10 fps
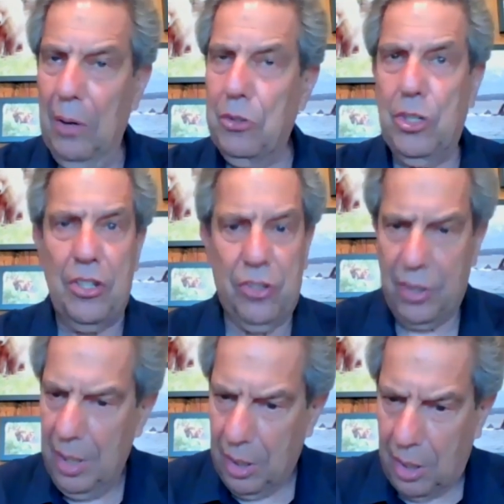You know,
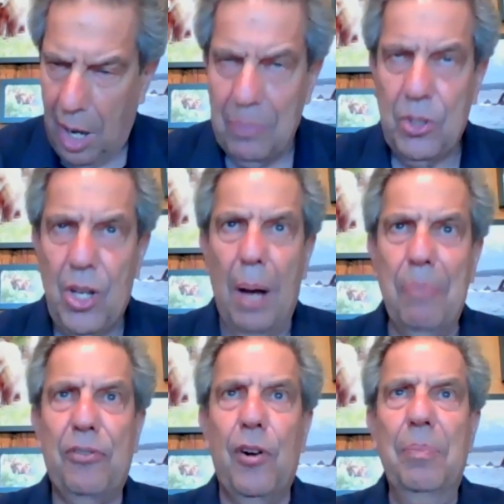just comes
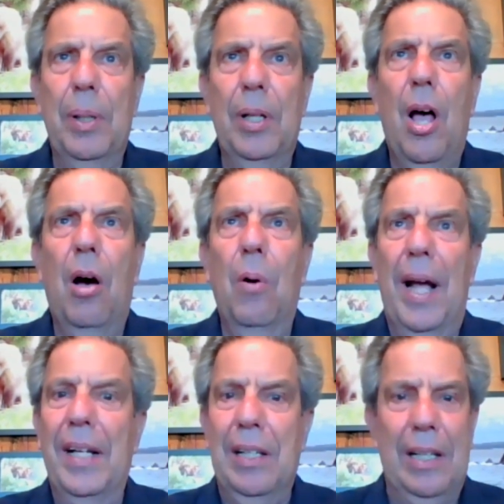up from
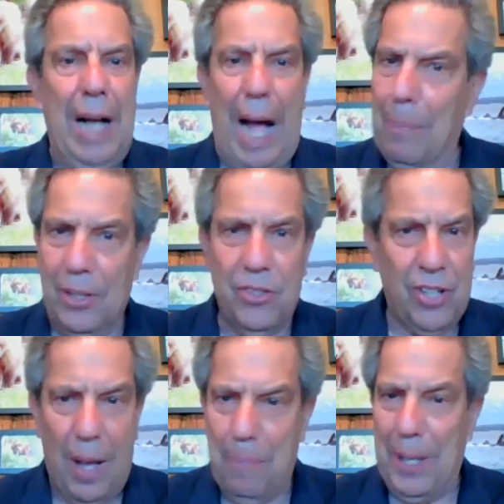below and
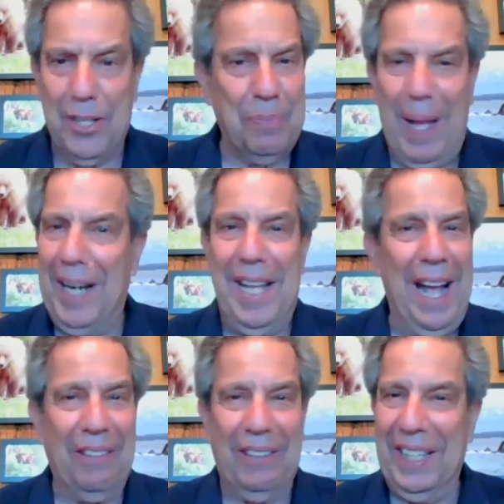gobbles up as
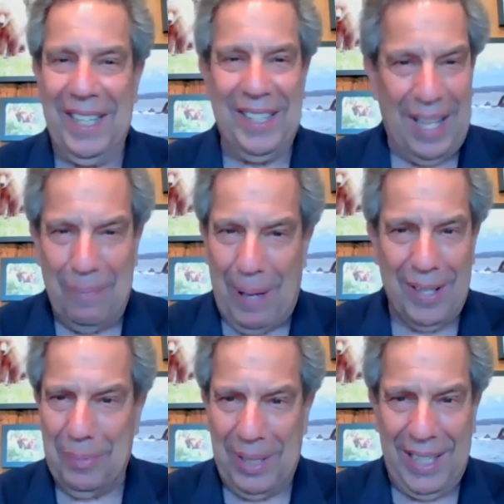many herring as they
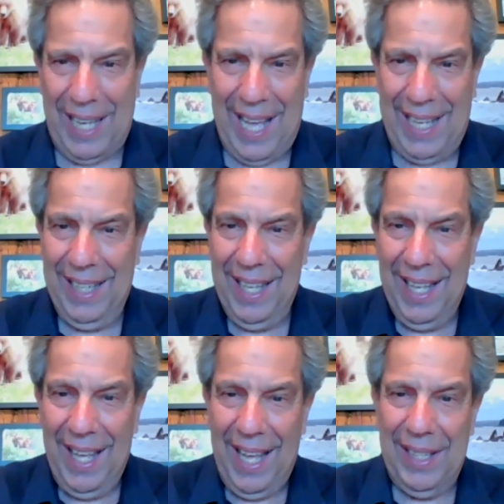possibly can.
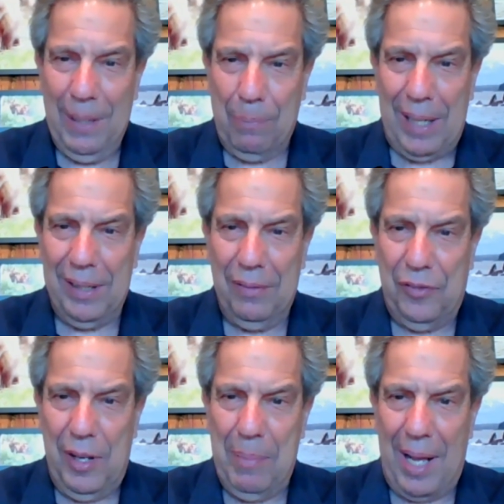And the
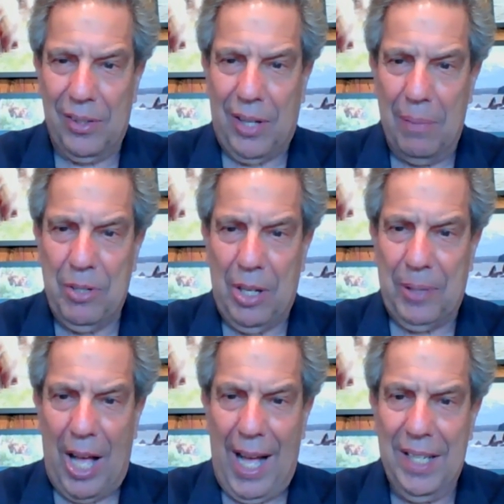pregnant female comes
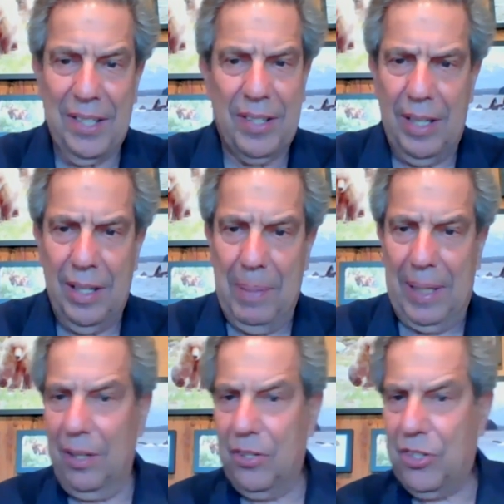up the highest in the
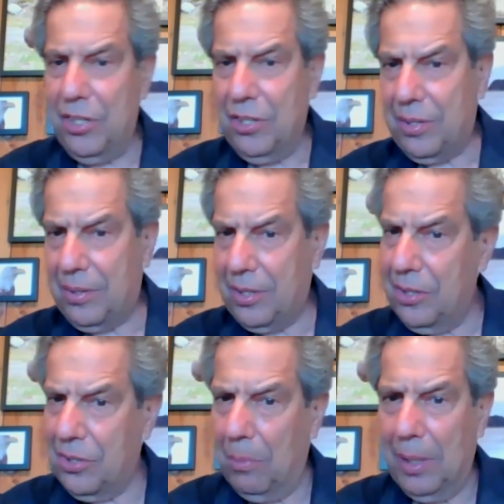middle. She's
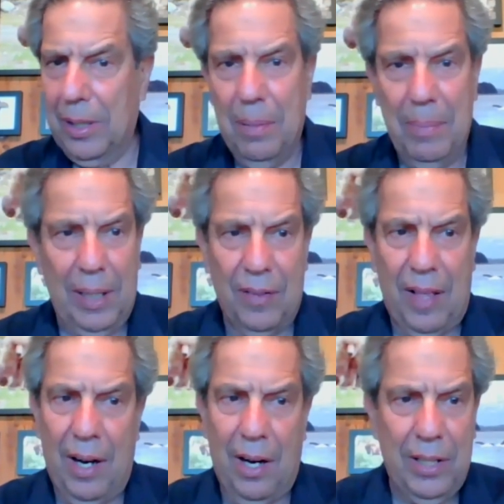the one in the
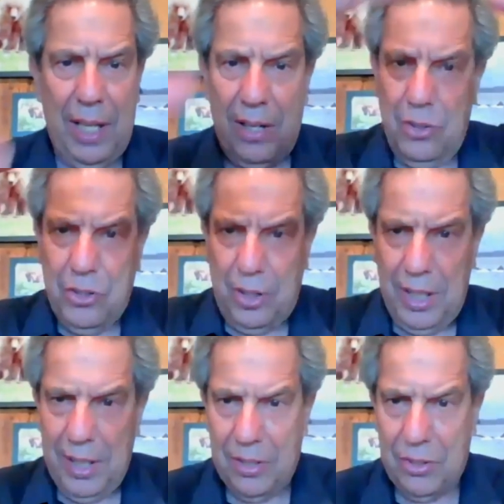middle there, and they're
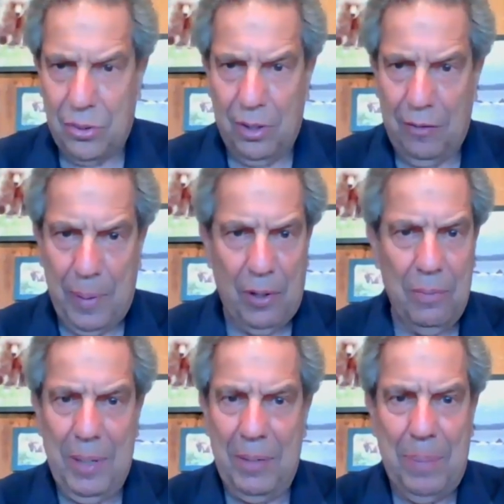usually in this sort of
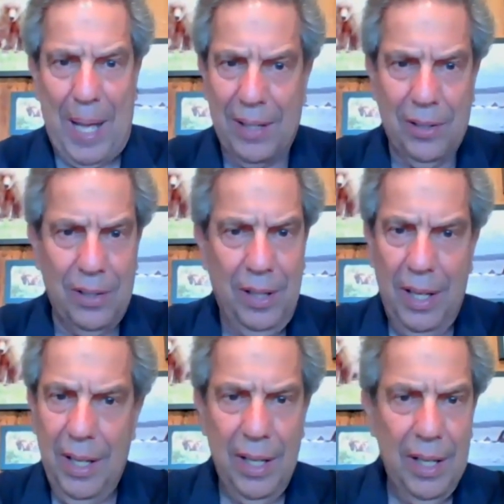pyramid
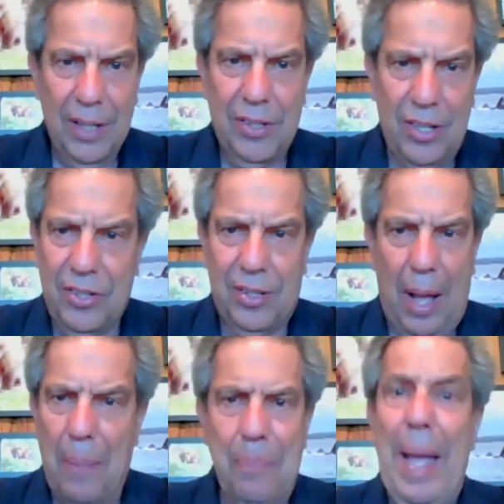pattern. It's
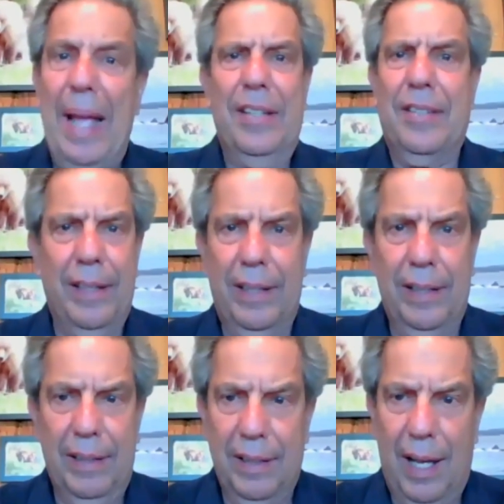just
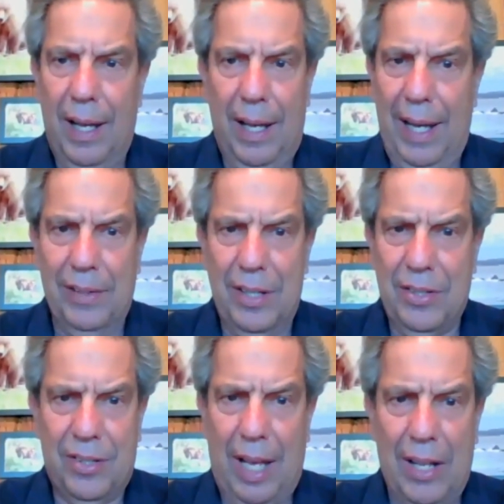amazing how
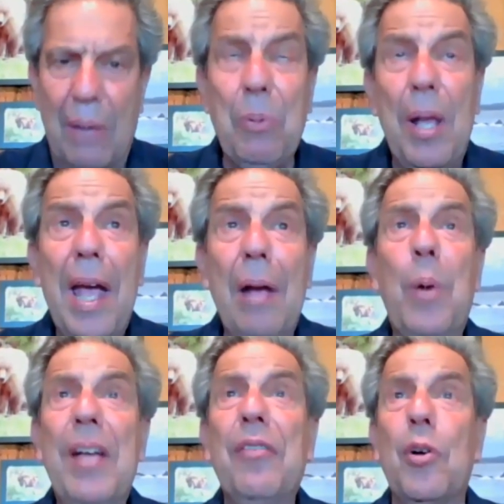this
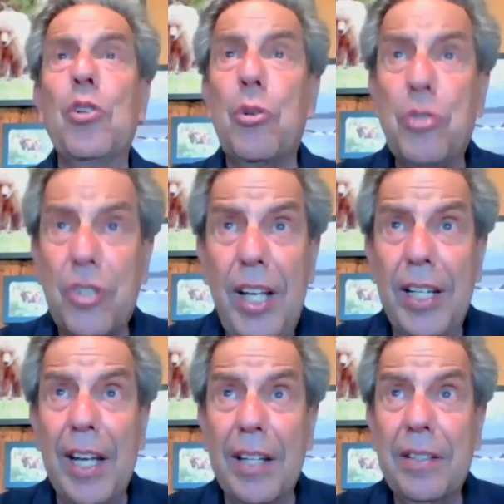and we have also
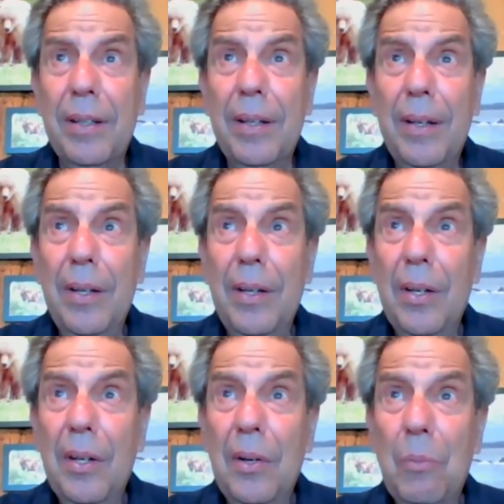seen it,
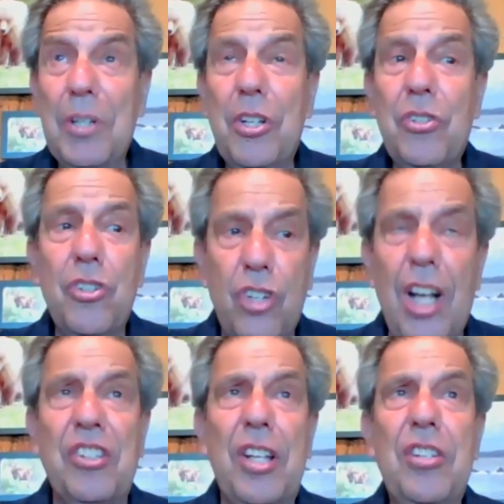which is
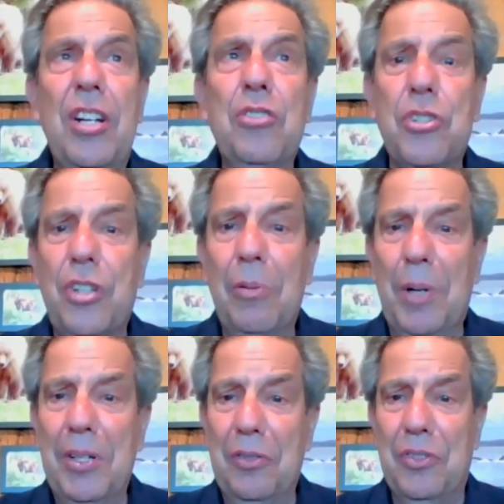just as
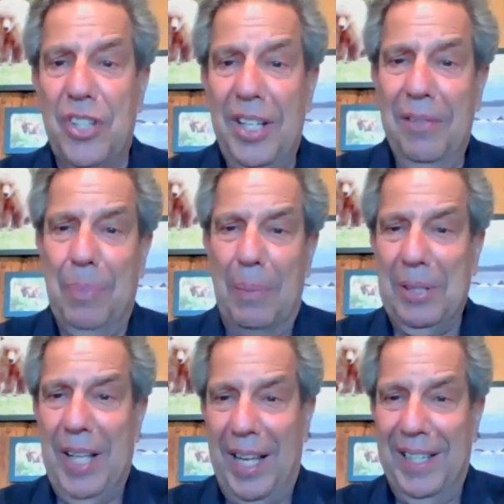interesting when you've seen
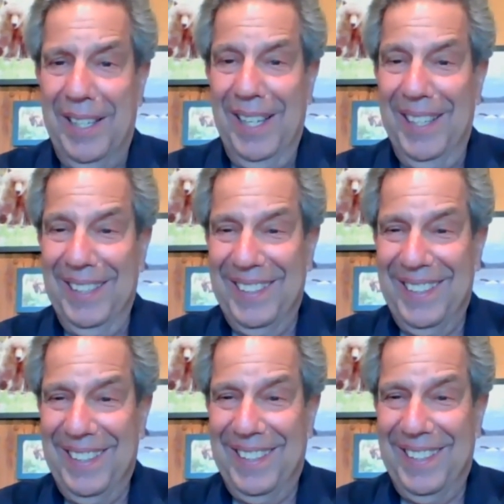bubble netting
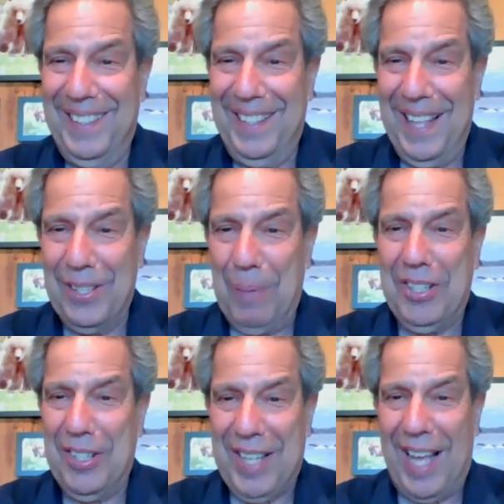as
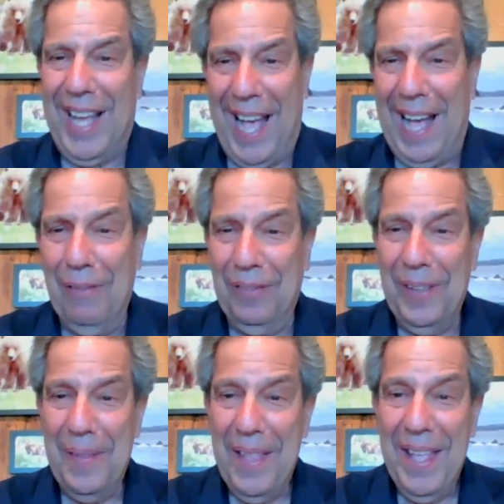much as I have.